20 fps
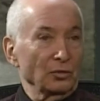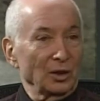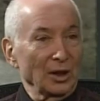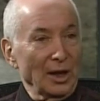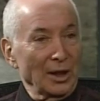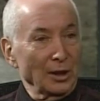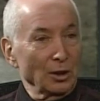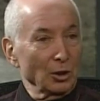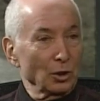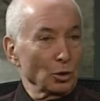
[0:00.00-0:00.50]

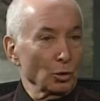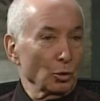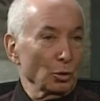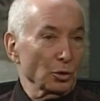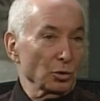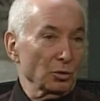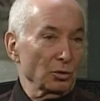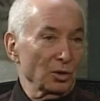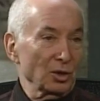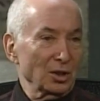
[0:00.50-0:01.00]

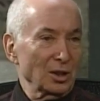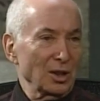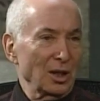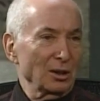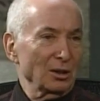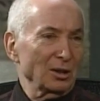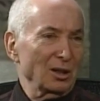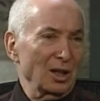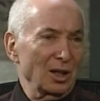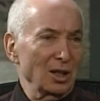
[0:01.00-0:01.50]
dinosaurs, or this,
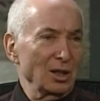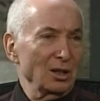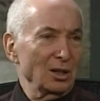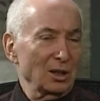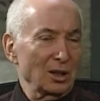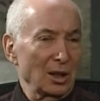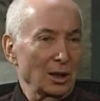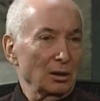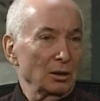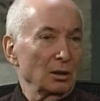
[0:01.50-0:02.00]
that, things
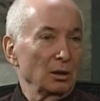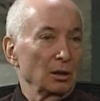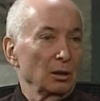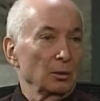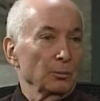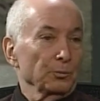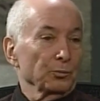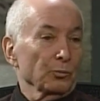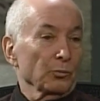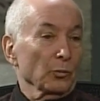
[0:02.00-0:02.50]
that
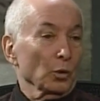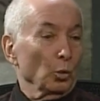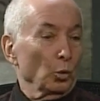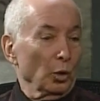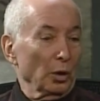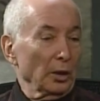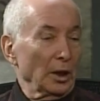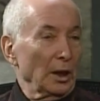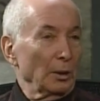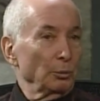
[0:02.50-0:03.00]

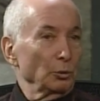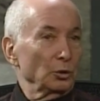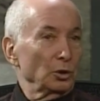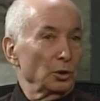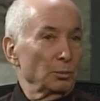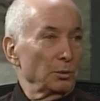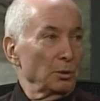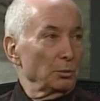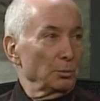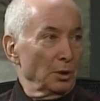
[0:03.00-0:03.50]
were able
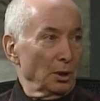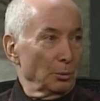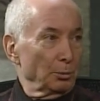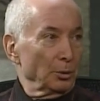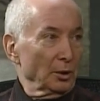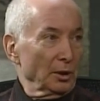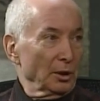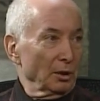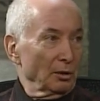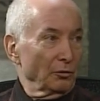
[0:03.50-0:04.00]
to be
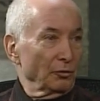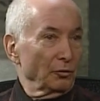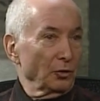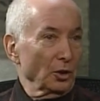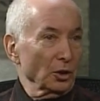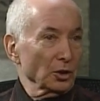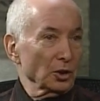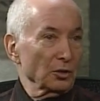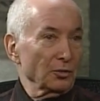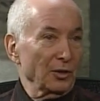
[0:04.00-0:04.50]
manipulated and
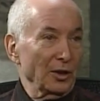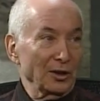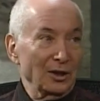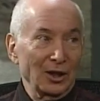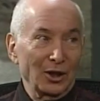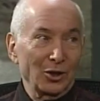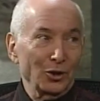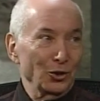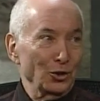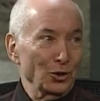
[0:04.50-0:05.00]
falsified. They
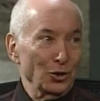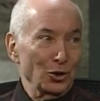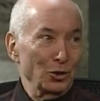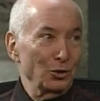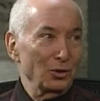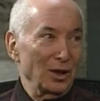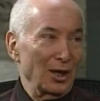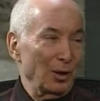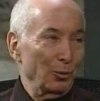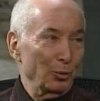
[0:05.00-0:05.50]
couldn't
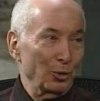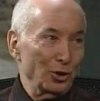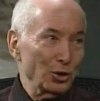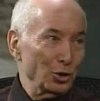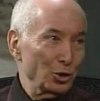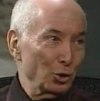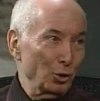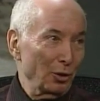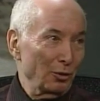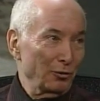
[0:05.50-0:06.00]
do that with
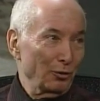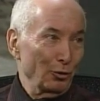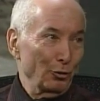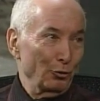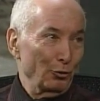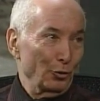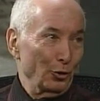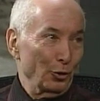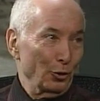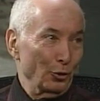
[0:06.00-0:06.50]
these UFO
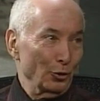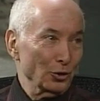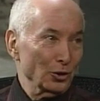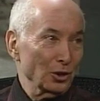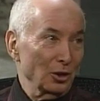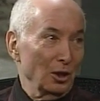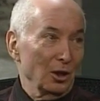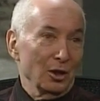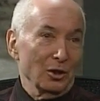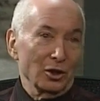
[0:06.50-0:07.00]
photos.
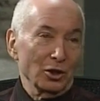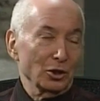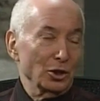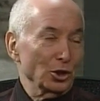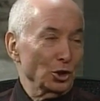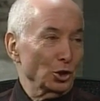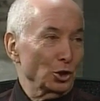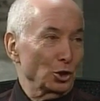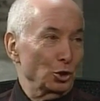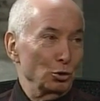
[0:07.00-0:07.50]
They're
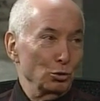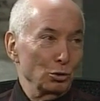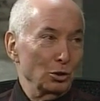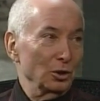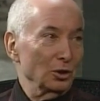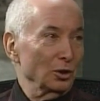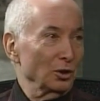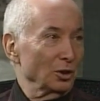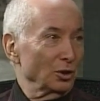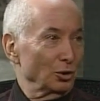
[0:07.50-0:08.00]
just too
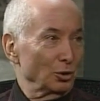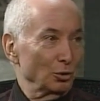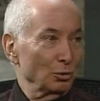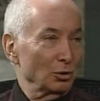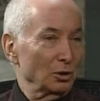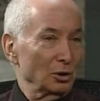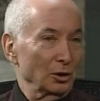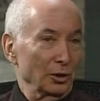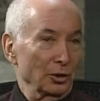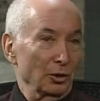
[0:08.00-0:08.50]
good and too
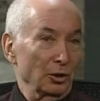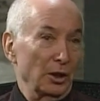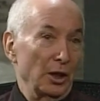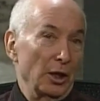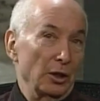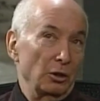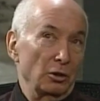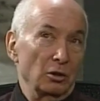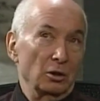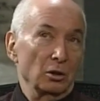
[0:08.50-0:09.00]
clear. Yeah,
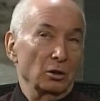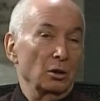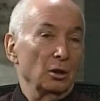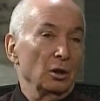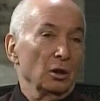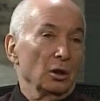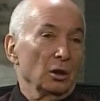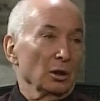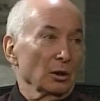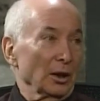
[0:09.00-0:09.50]
you can,
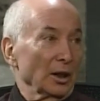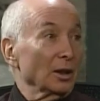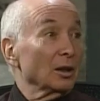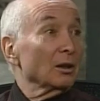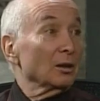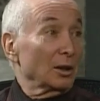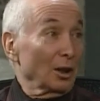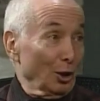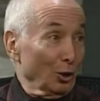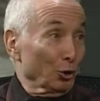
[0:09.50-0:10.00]

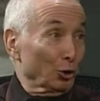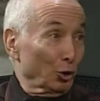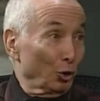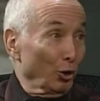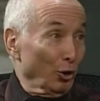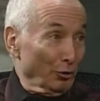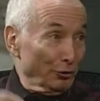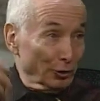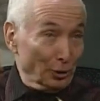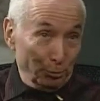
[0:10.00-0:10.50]
like Cal
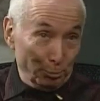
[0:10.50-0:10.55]
Korff can